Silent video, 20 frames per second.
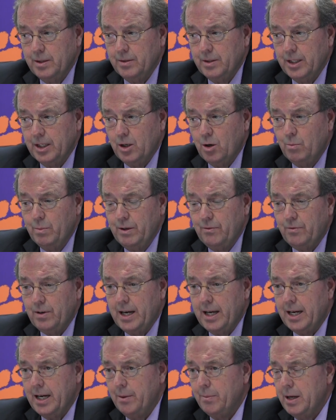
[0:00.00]
They're going to be
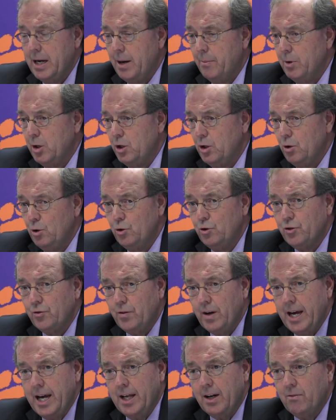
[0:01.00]
fine. I'm a huge
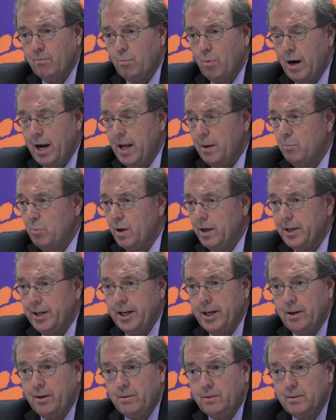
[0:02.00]
fan of Brad
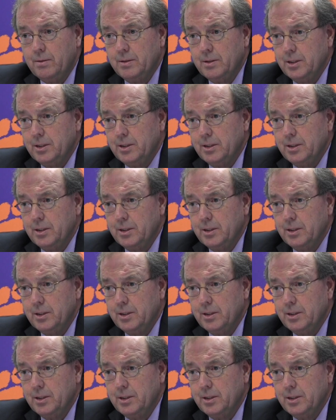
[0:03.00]
Brunell.